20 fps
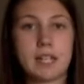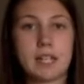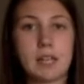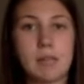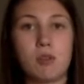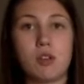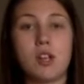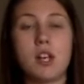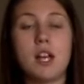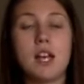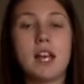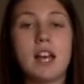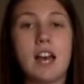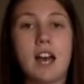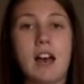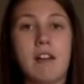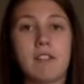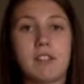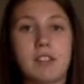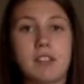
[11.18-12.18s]
table
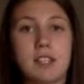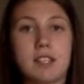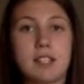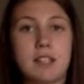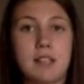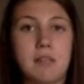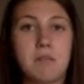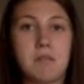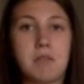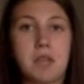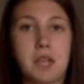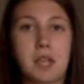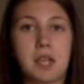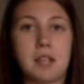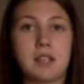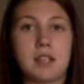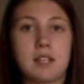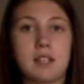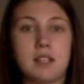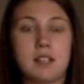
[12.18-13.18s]
having the same
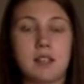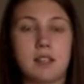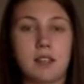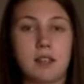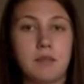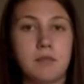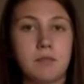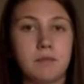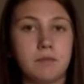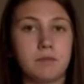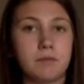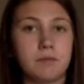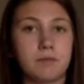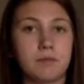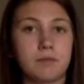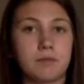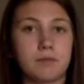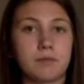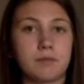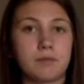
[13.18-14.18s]
thing done to them?
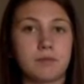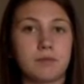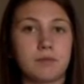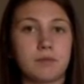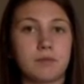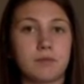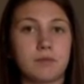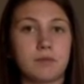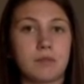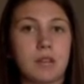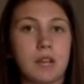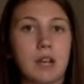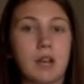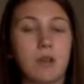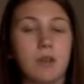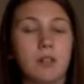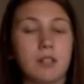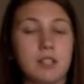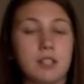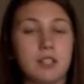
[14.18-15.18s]

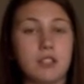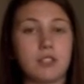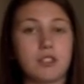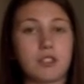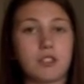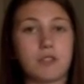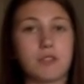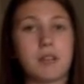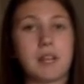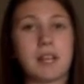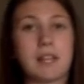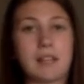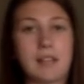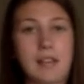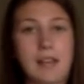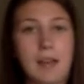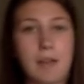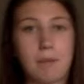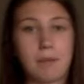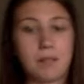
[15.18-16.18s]
Well, it's true and it
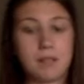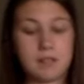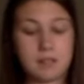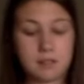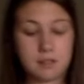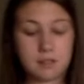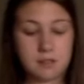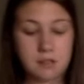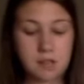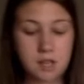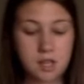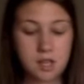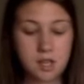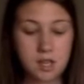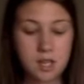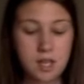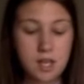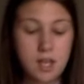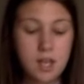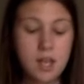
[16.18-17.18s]
happens.
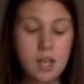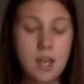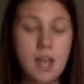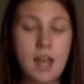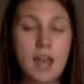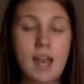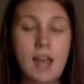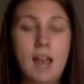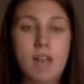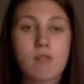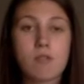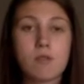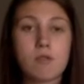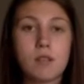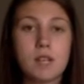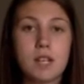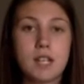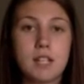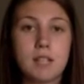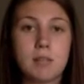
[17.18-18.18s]

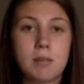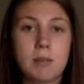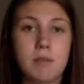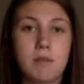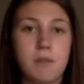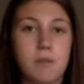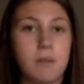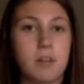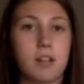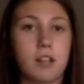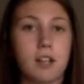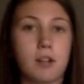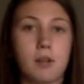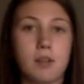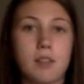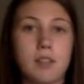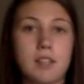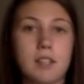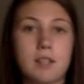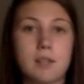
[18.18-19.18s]
Everyone needs to be familiar
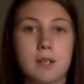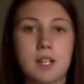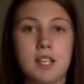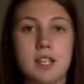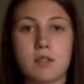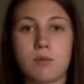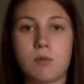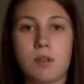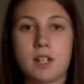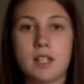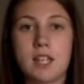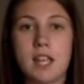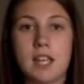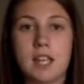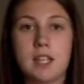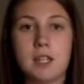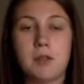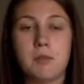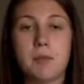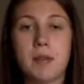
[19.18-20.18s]
with this because one
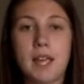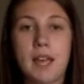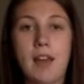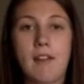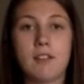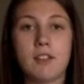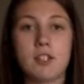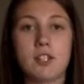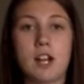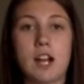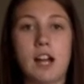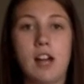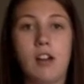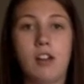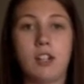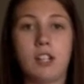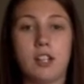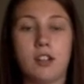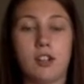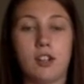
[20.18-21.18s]
day you may have a
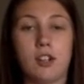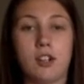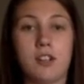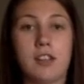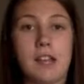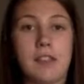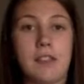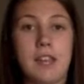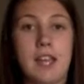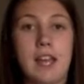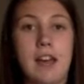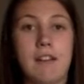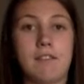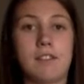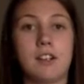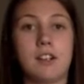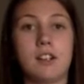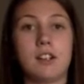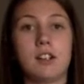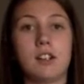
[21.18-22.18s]
child and learn that they have
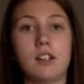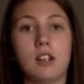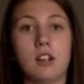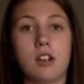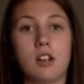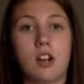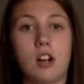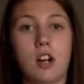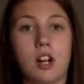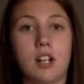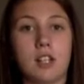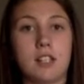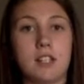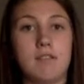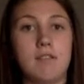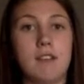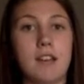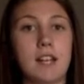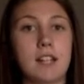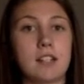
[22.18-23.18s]
a heart
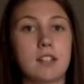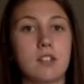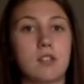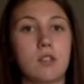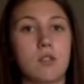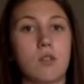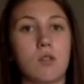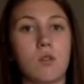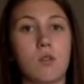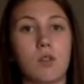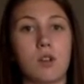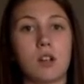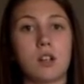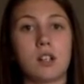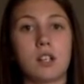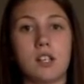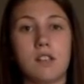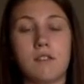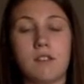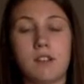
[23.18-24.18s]
defect or
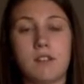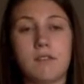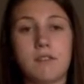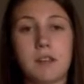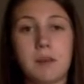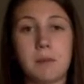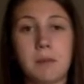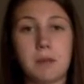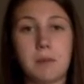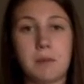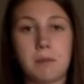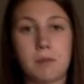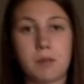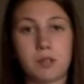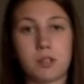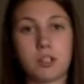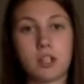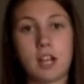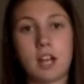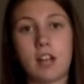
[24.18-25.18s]
even a family
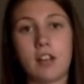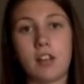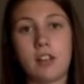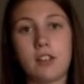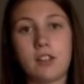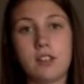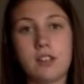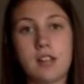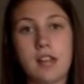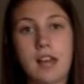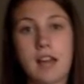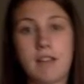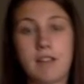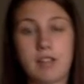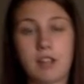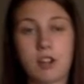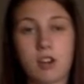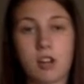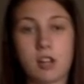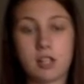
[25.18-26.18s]
member's child
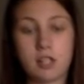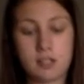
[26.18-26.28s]
having a heart